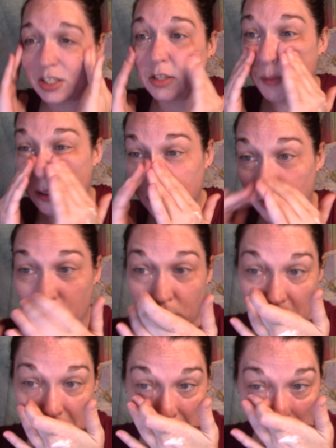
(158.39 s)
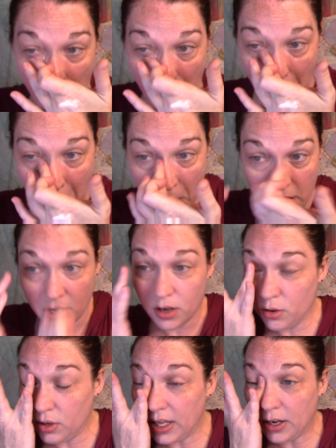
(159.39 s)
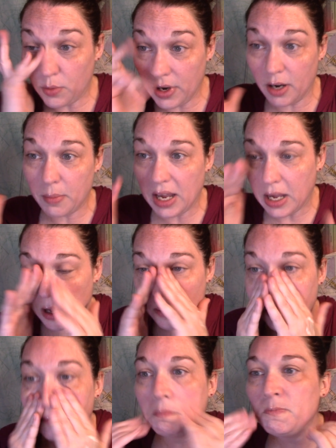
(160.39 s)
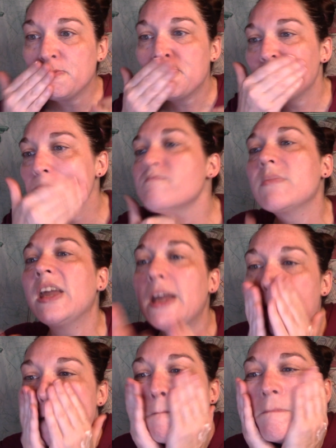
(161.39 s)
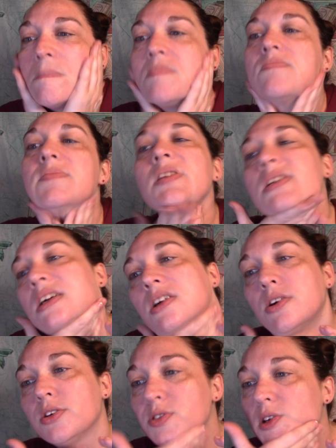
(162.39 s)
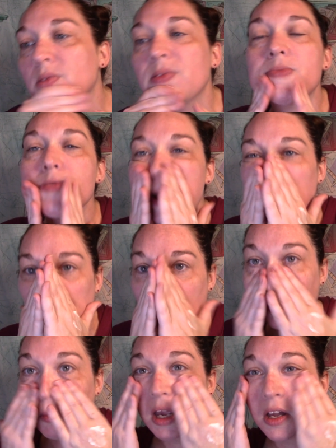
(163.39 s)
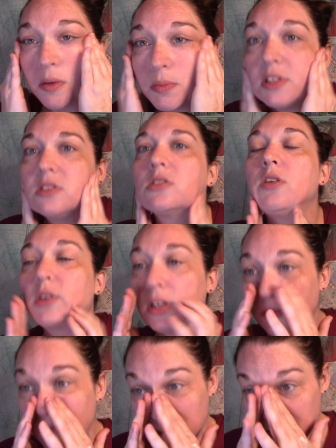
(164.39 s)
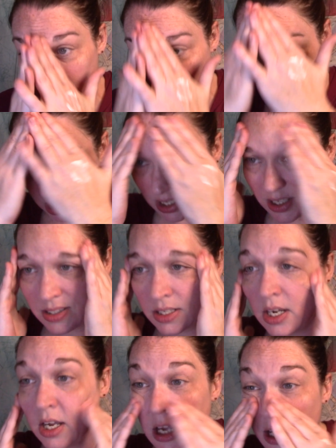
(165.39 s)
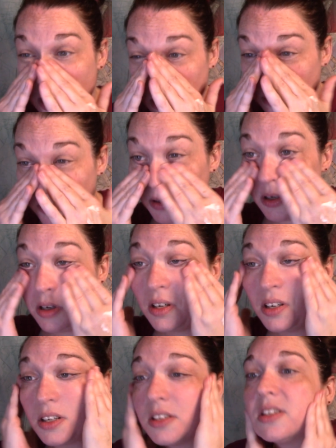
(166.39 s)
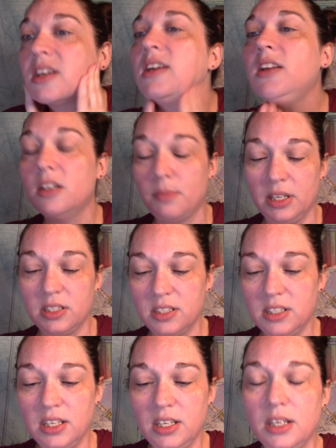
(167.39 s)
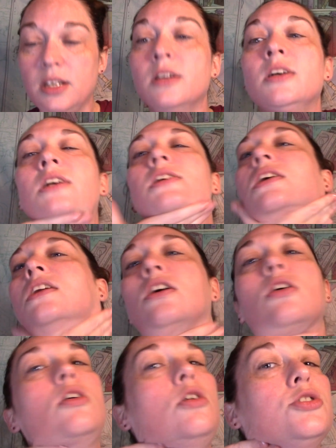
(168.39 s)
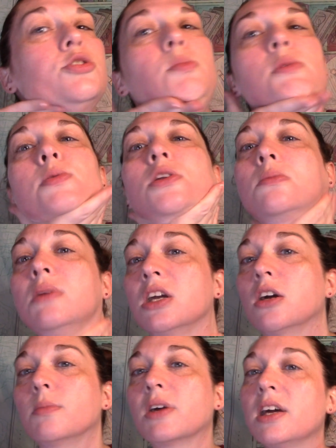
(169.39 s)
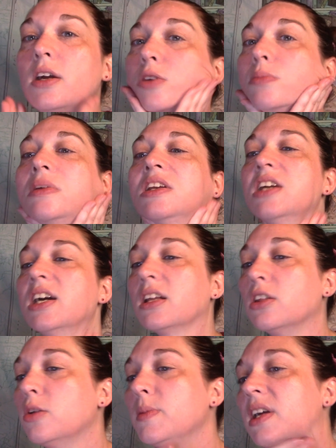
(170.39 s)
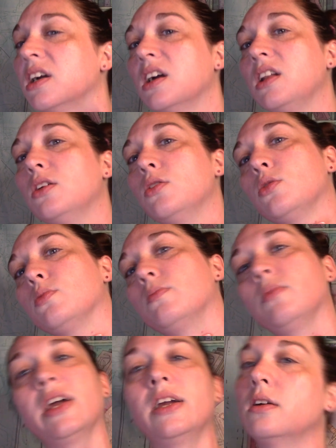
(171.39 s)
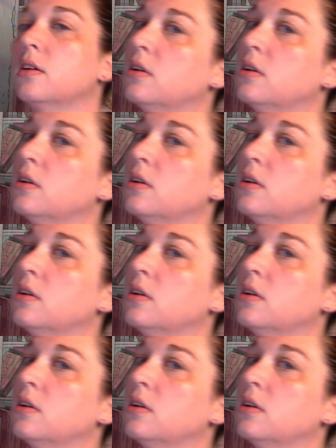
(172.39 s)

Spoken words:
to people who like wearing makeup, and I also like to wear makeup, and so give this a chance to get into my skin. And I'll also be putting makeup kind of on my neck a little bit. I got a little, like,